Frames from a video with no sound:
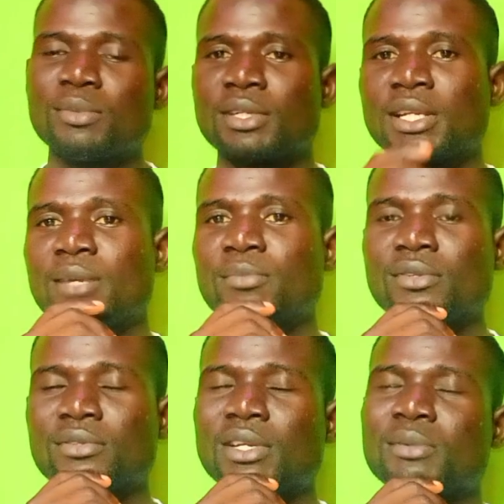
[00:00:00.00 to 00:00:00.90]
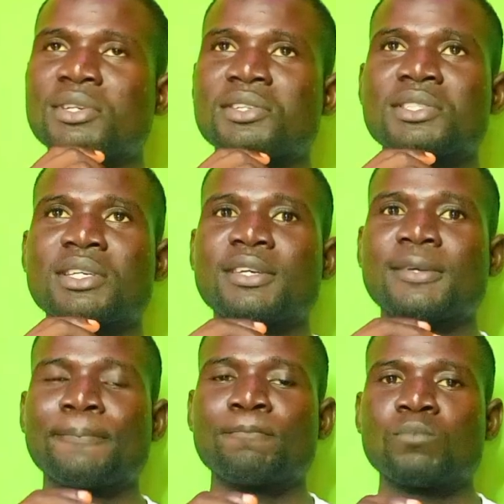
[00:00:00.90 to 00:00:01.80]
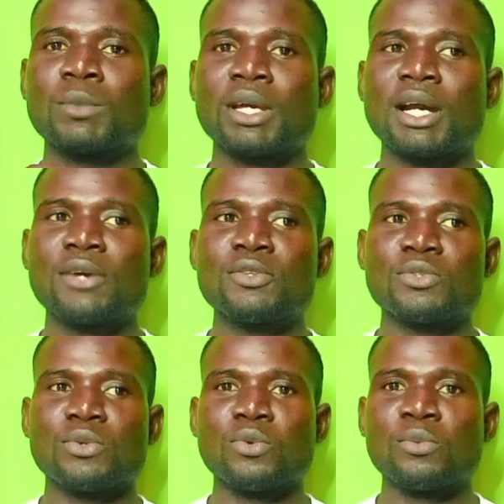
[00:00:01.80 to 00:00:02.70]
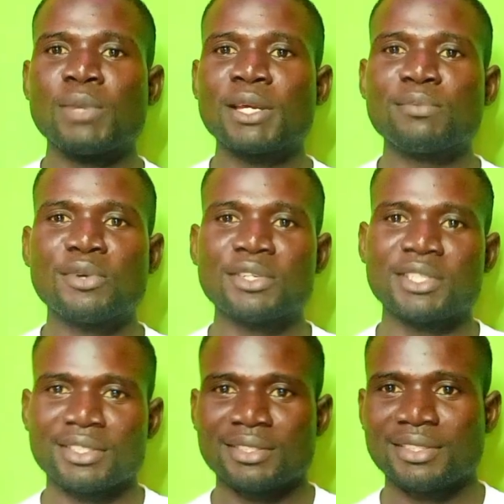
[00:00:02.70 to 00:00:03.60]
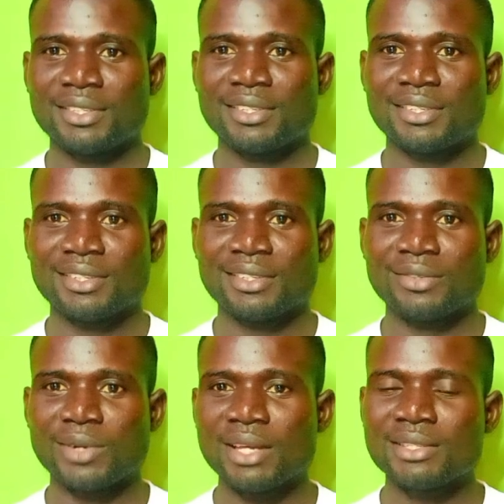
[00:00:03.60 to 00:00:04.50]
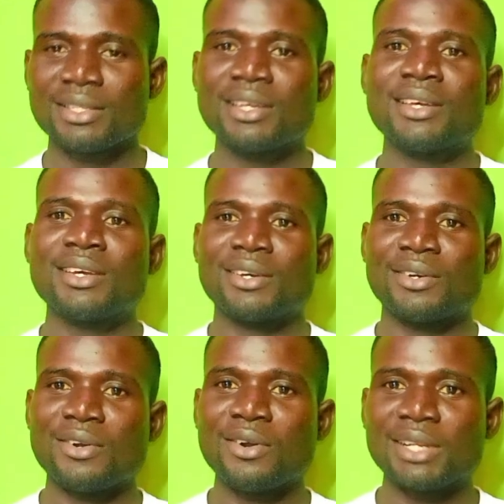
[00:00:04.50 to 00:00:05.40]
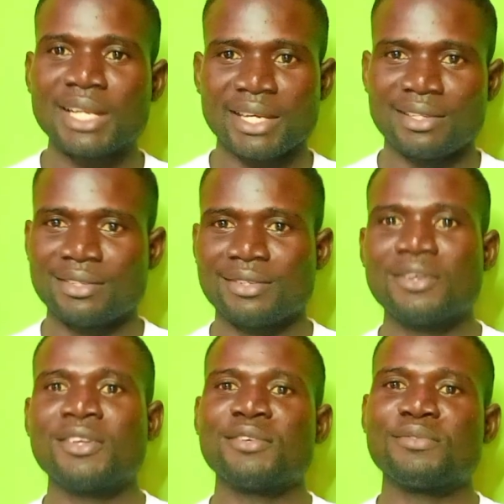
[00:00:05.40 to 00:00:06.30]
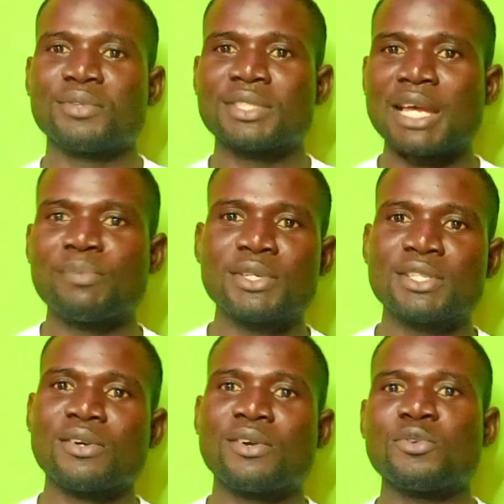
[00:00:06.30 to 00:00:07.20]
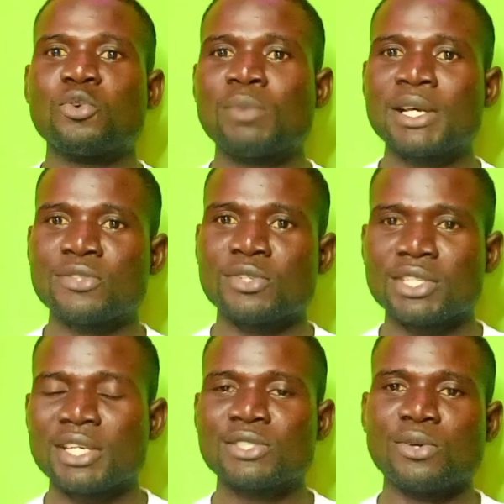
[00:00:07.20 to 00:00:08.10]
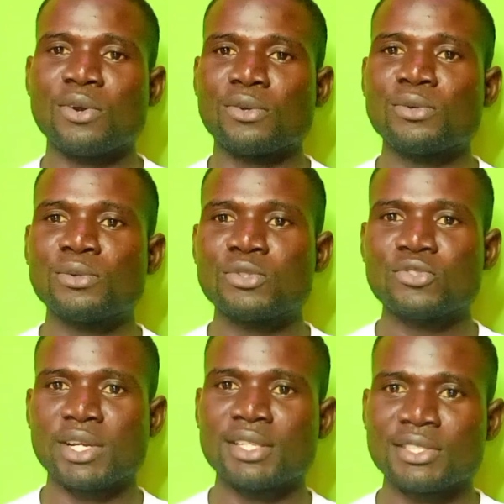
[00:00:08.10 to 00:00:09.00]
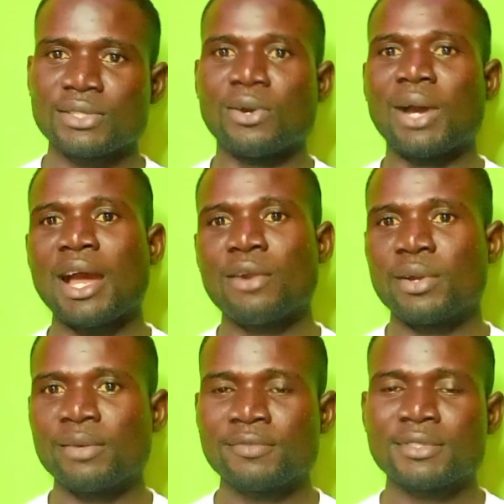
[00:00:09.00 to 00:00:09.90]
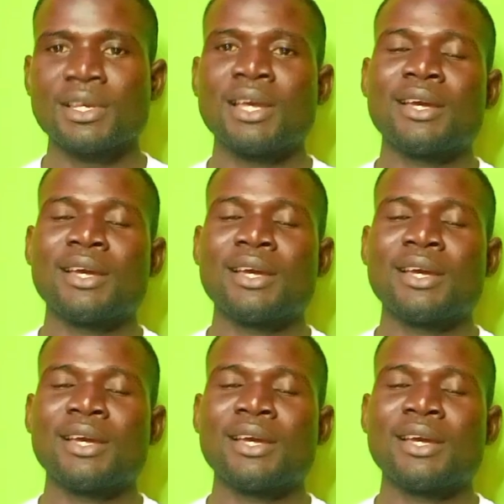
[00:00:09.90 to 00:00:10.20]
maybe let me just say how to make money, right, online. If you type it on Ubersuggest or Google Trends or RF,